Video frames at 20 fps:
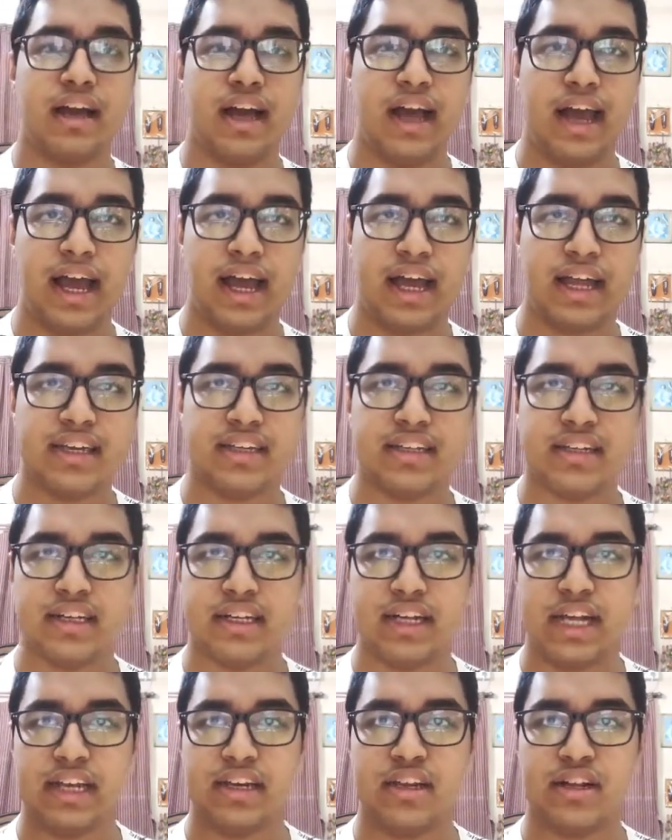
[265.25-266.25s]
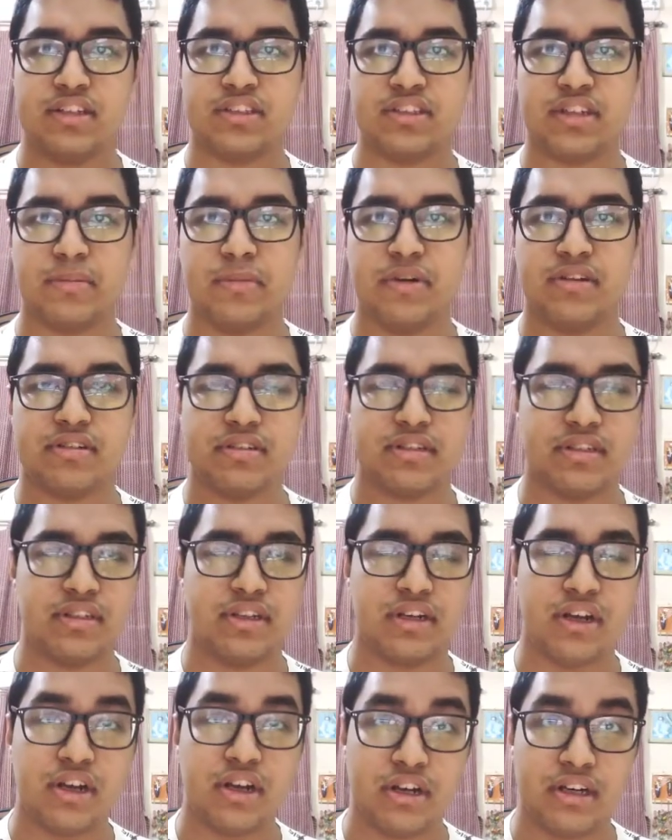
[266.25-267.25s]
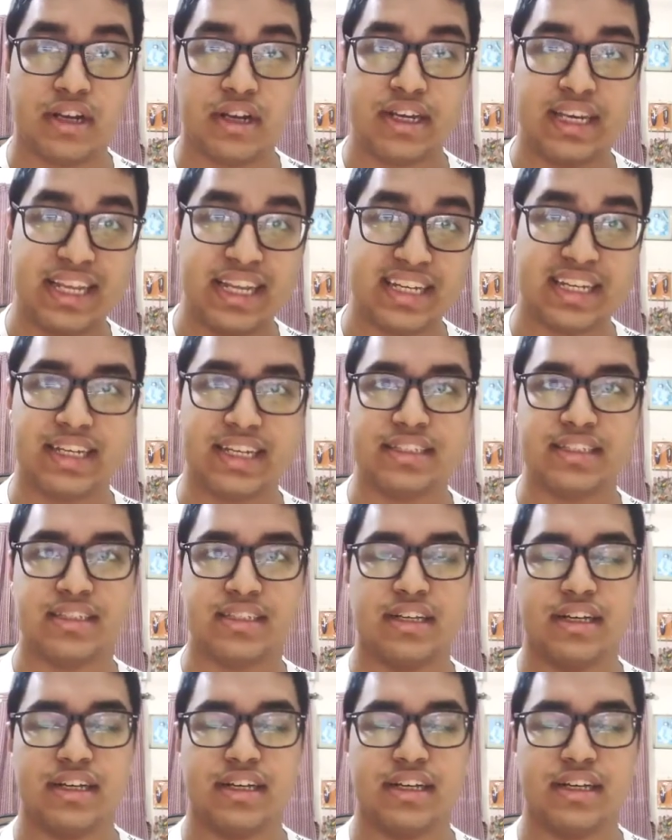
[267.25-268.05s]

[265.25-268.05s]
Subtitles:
and also about the linked list,